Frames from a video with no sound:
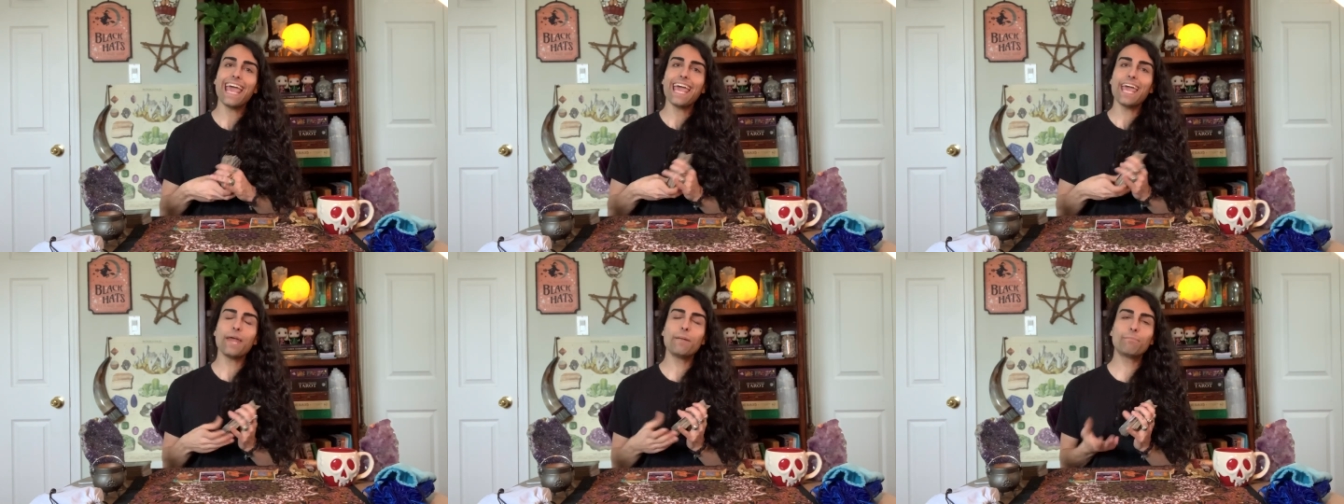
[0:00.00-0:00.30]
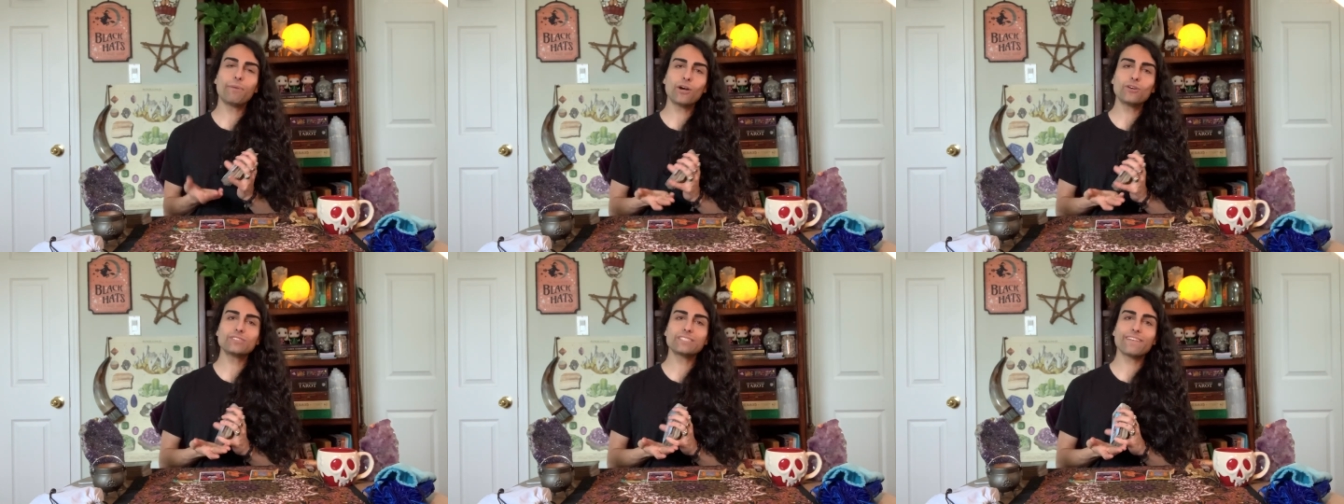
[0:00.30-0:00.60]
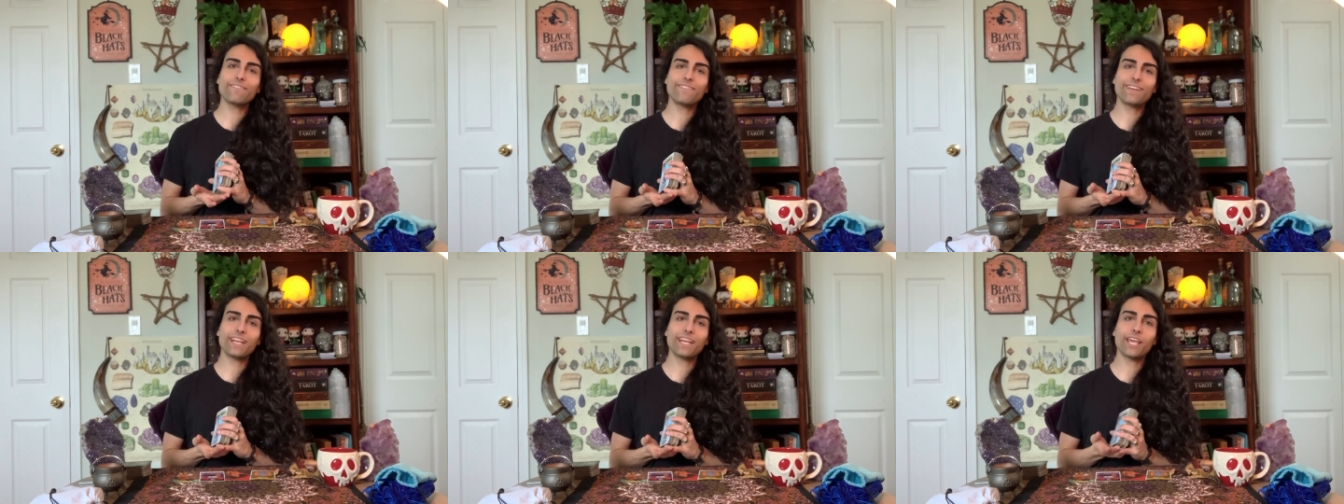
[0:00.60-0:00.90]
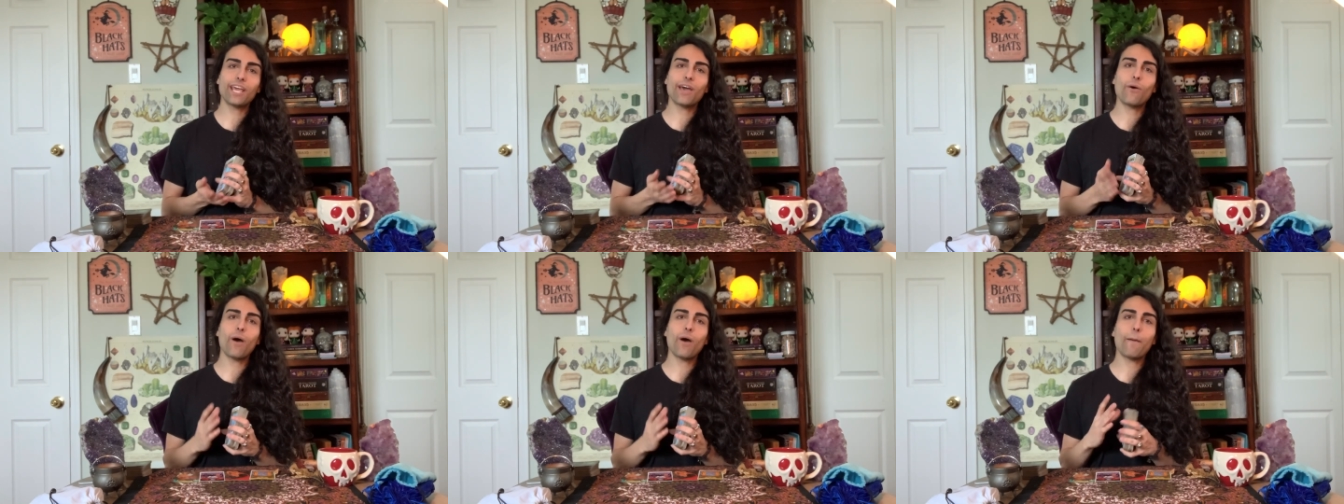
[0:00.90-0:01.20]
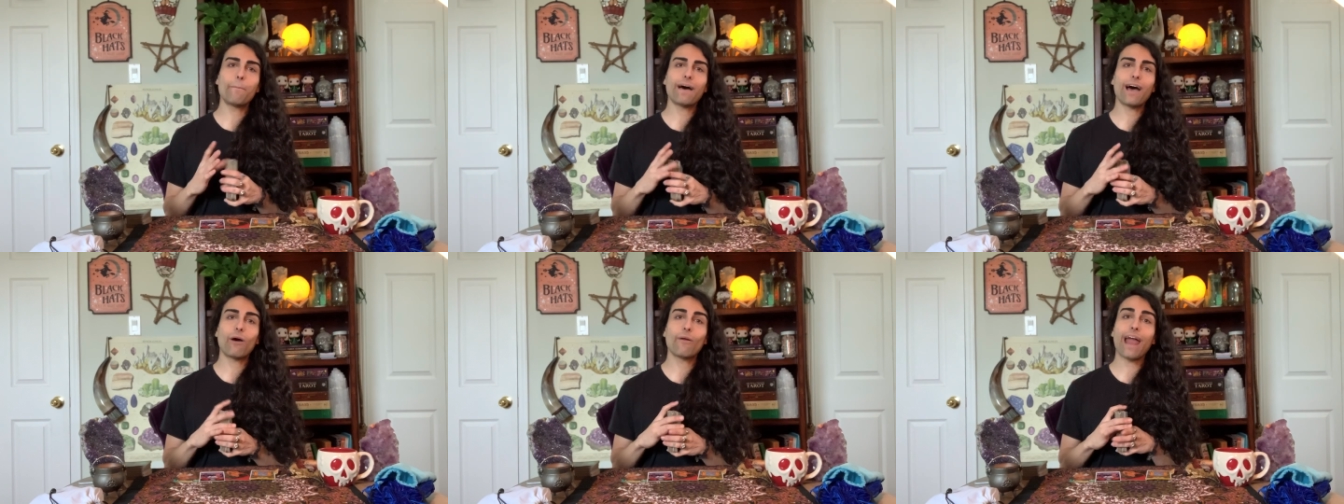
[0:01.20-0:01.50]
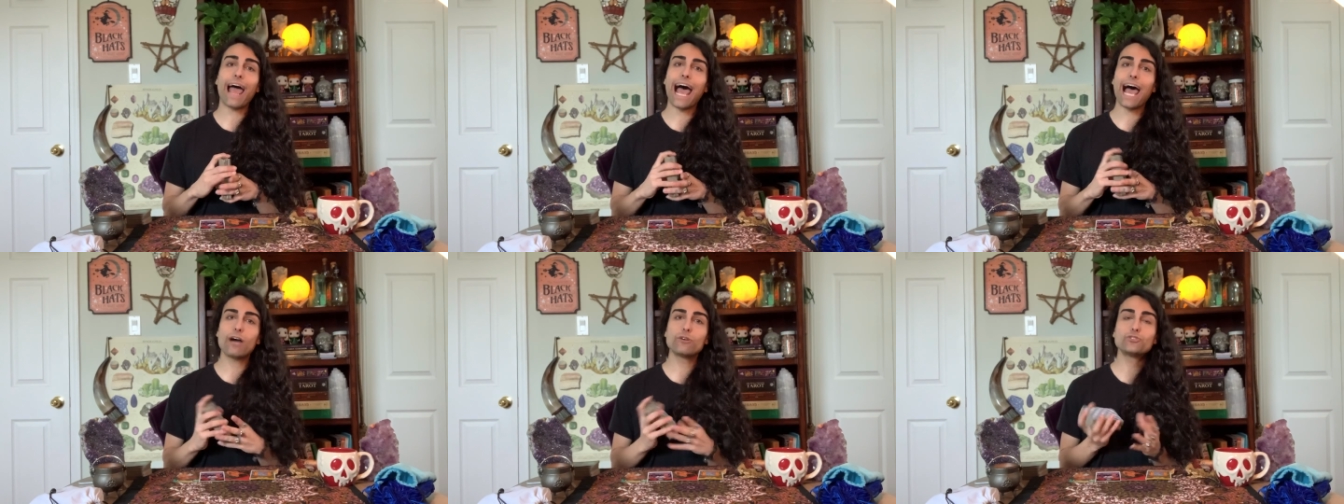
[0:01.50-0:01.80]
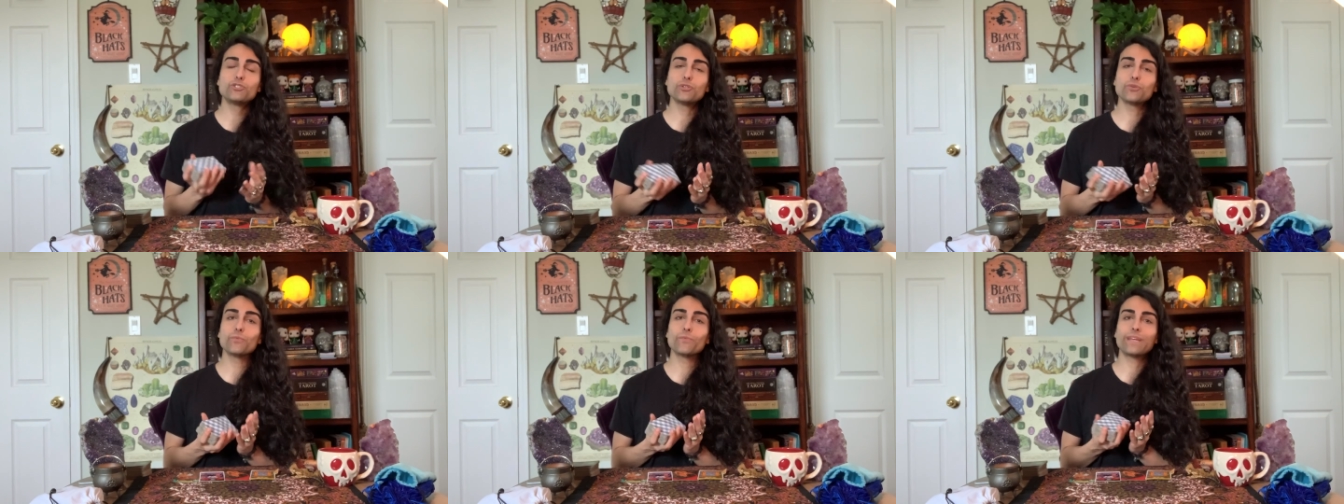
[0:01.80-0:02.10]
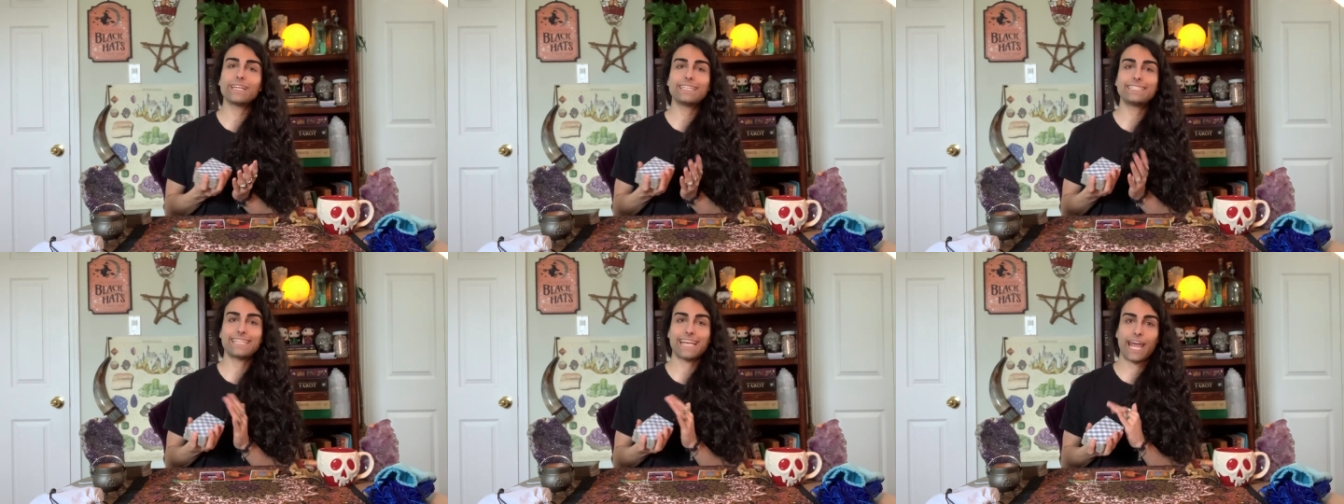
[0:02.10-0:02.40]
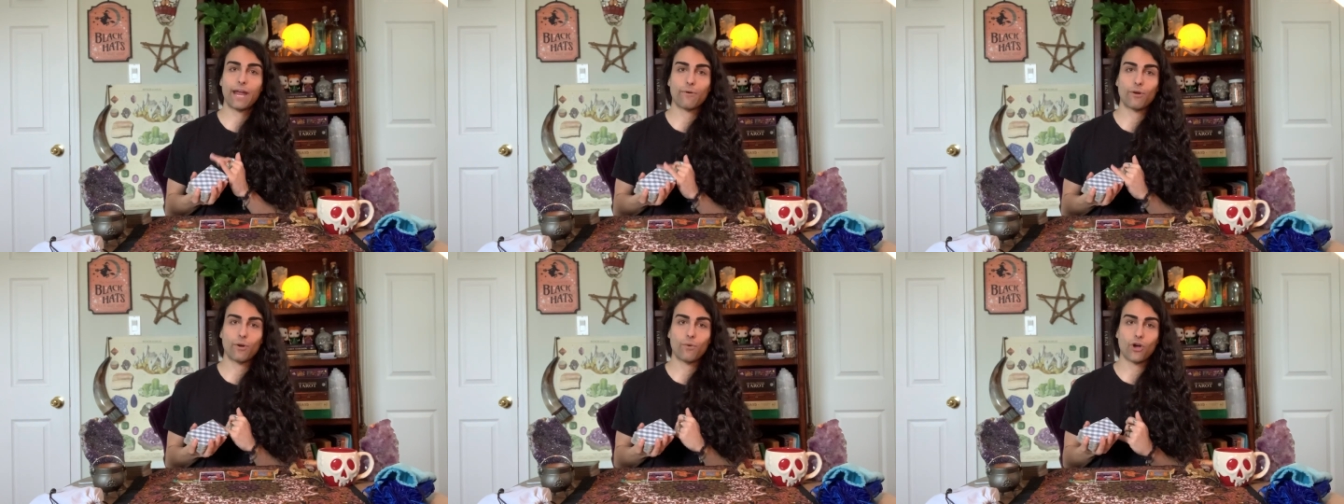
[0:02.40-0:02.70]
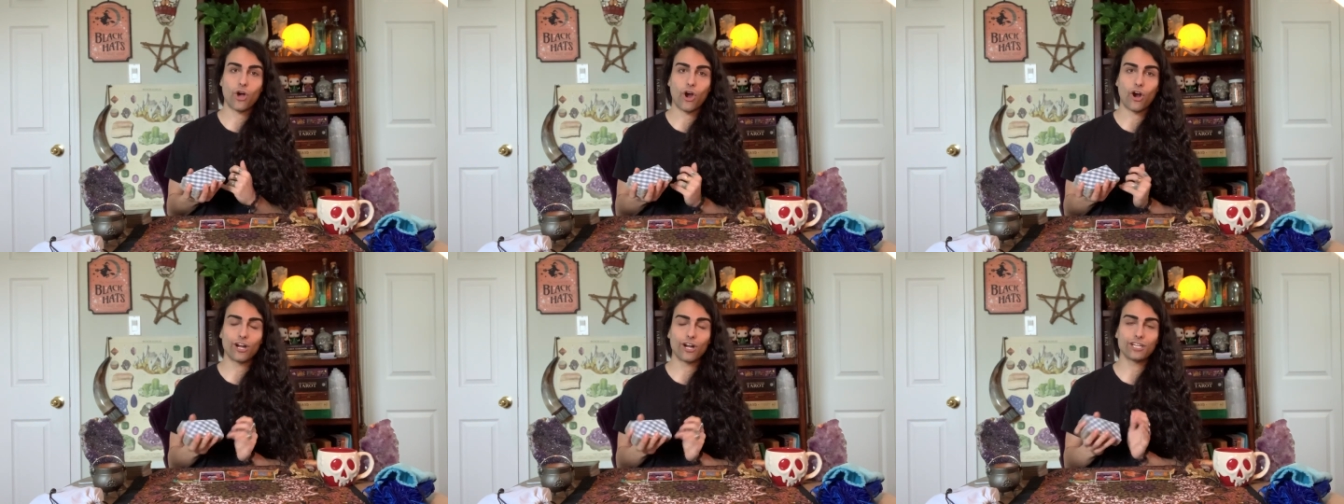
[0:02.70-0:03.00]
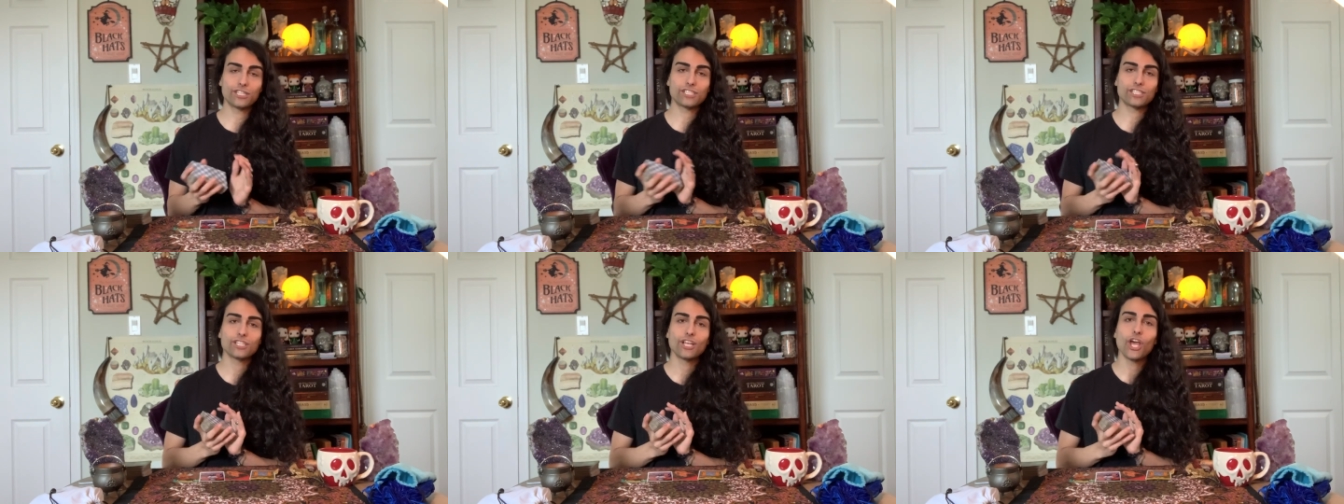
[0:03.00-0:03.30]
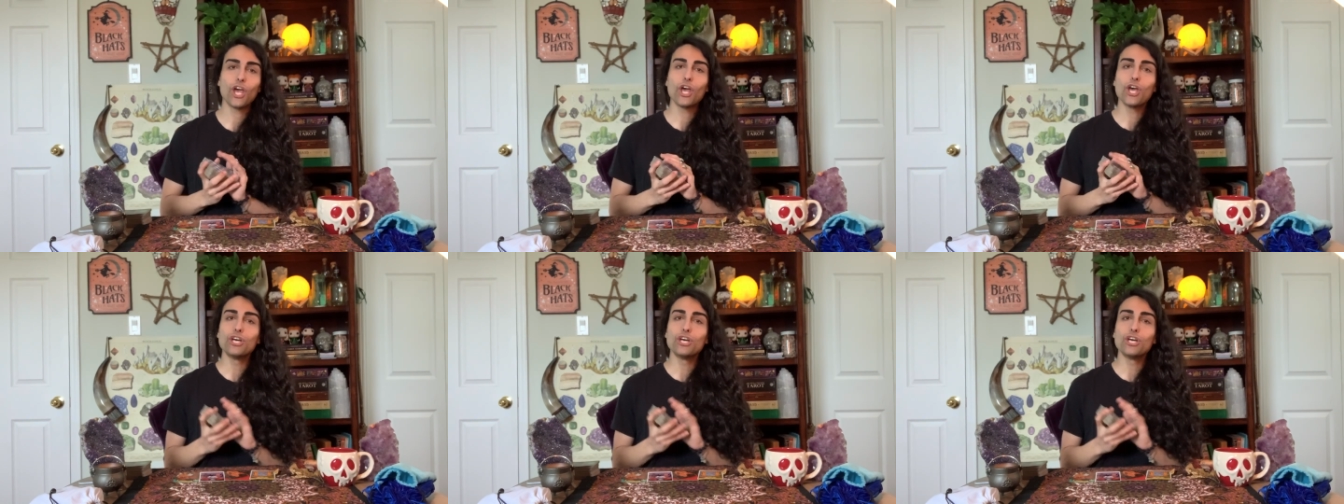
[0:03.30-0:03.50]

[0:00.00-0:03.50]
and post a video about how to read tarot cards.